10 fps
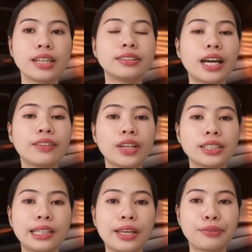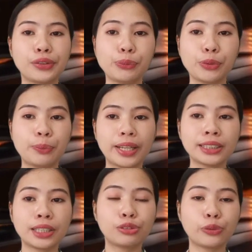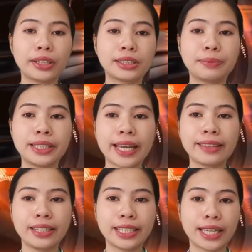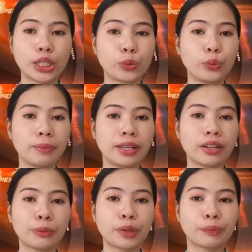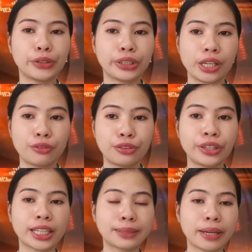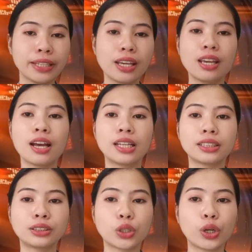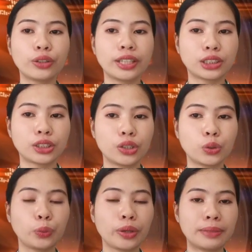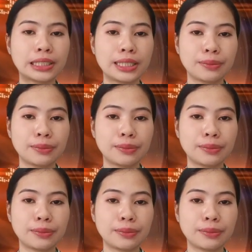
The anti-slavery movements, influenced by the idea that women are property of their husband, has a strong connection to women's